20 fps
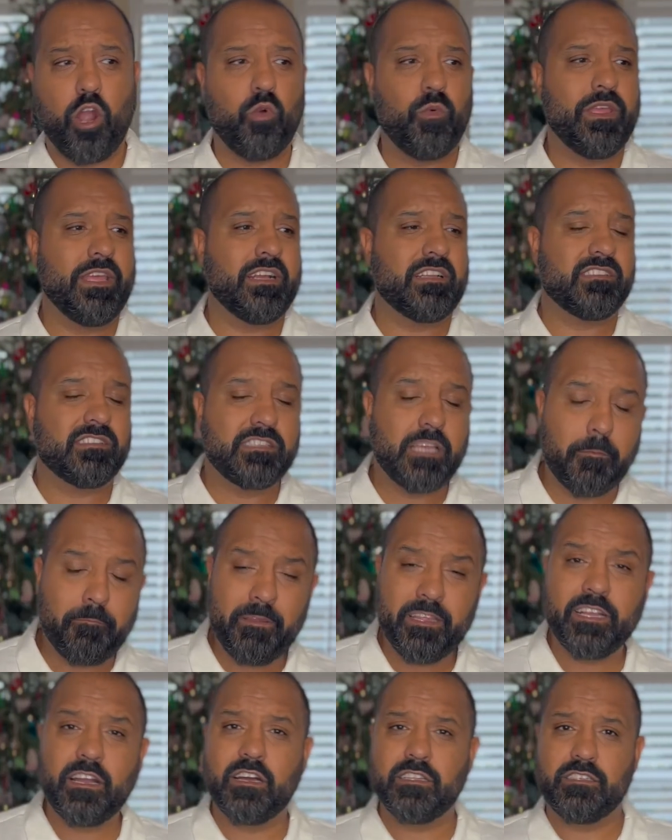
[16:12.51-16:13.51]
Are we
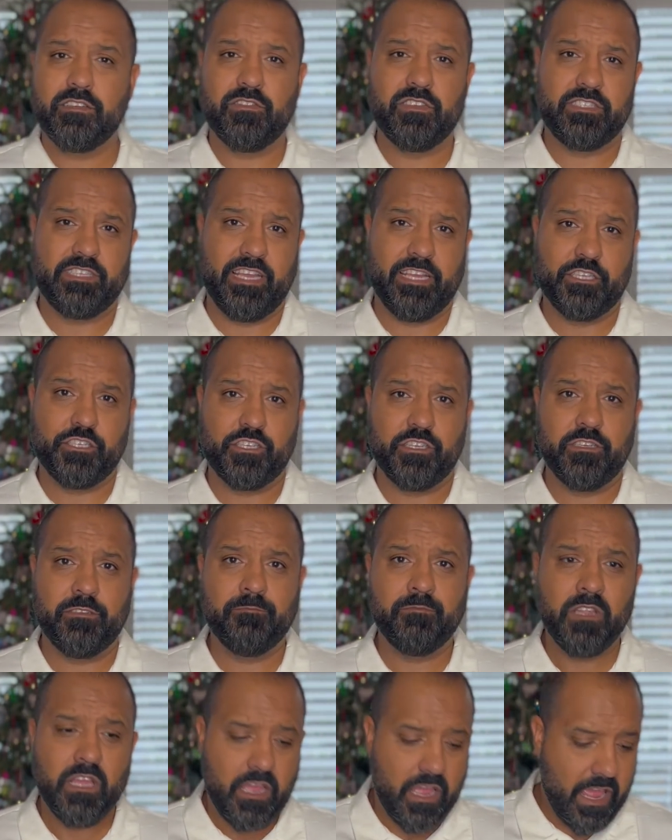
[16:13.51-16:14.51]
accepting God's
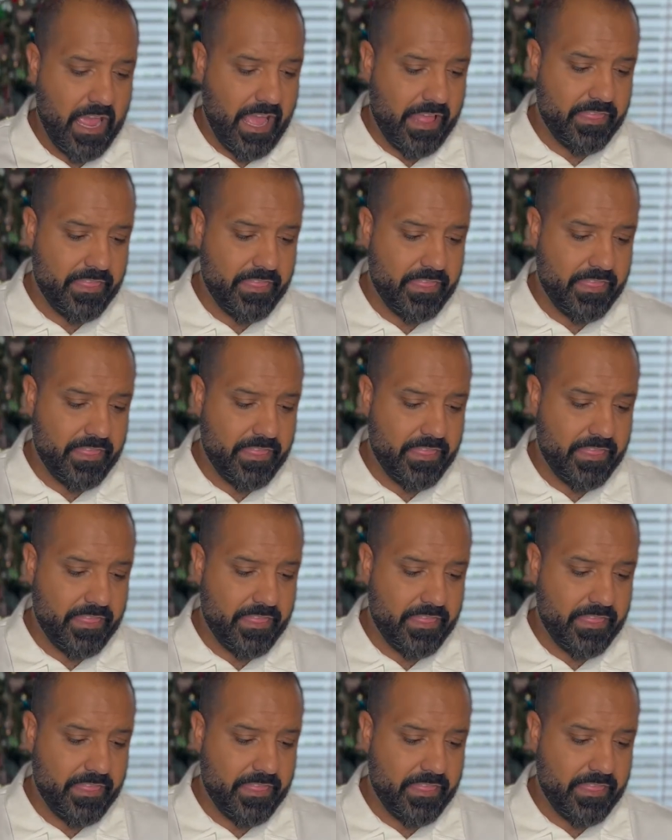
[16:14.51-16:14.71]
invitation?